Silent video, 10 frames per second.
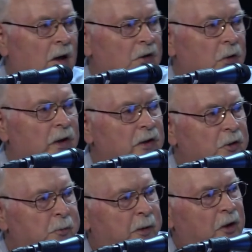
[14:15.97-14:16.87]
So in
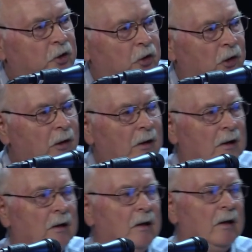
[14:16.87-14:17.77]
this picture,
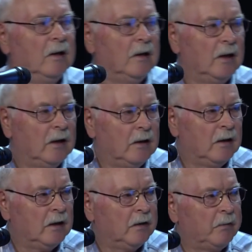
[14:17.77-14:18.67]

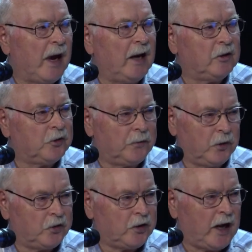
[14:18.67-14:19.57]
at his
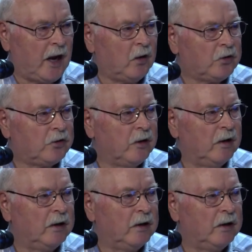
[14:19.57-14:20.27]
first house,